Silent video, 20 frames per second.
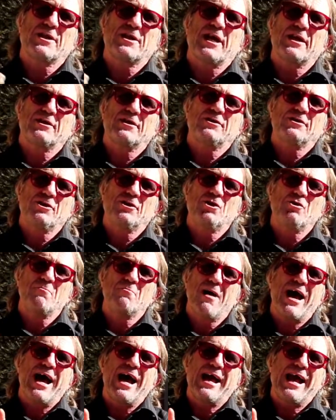that you
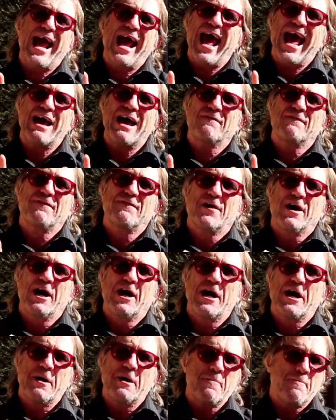may have
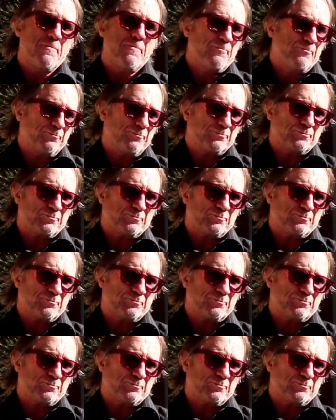put